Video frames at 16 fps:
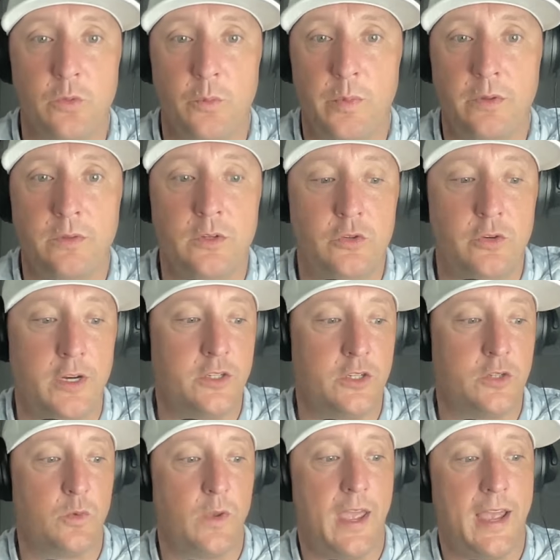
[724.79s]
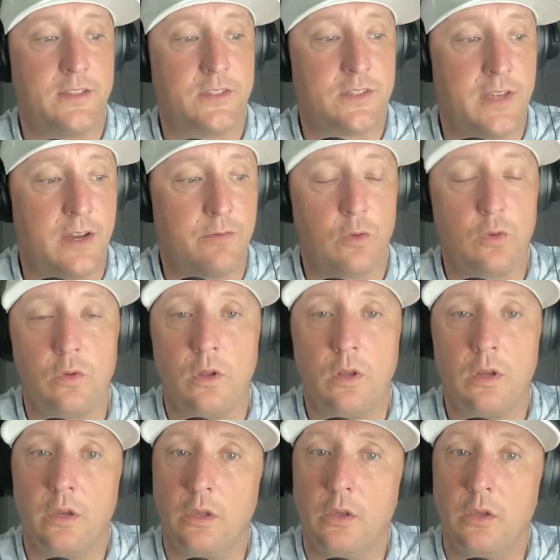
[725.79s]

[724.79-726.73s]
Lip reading: We're building the trenches. We had several